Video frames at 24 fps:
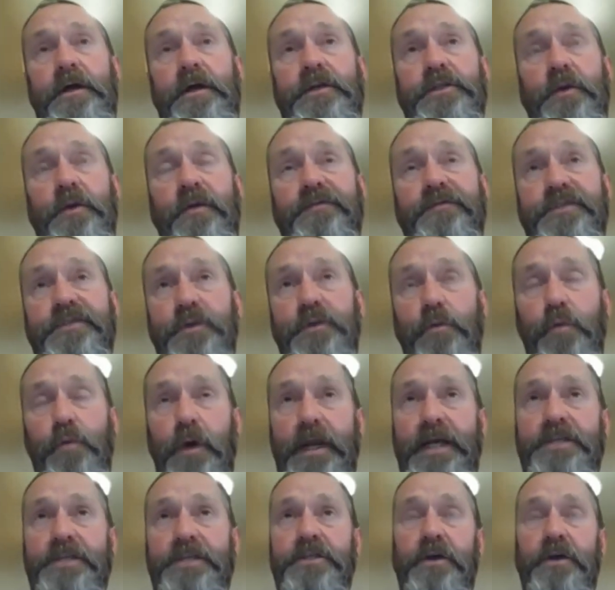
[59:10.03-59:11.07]
if someone
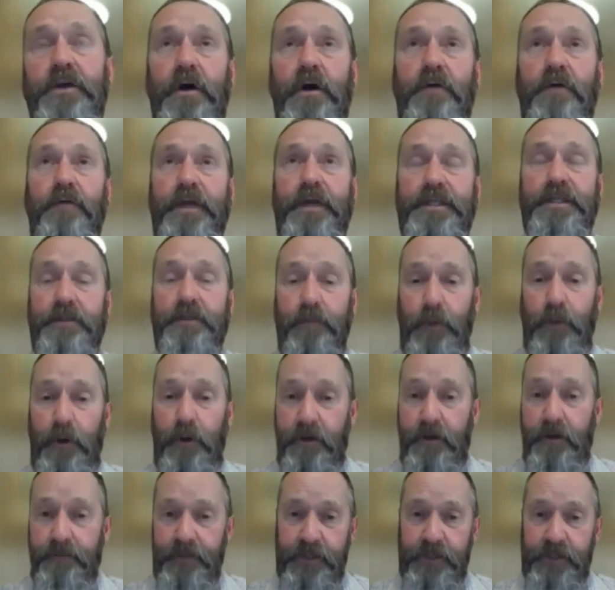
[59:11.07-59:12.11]
has got a
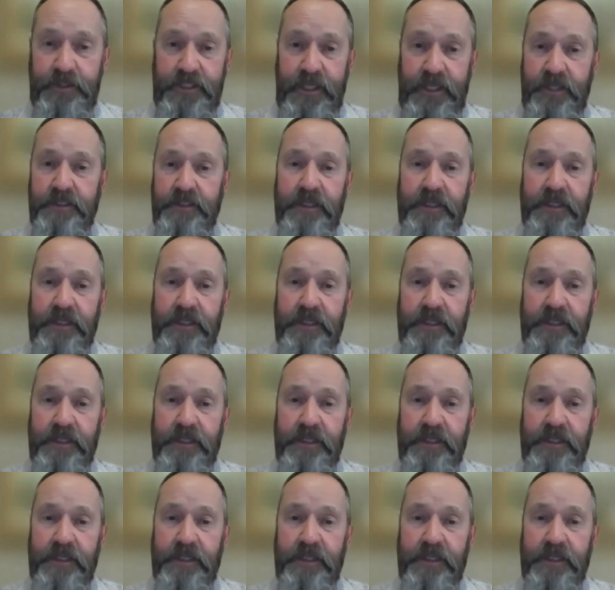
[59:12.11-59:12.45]
reservoir and say,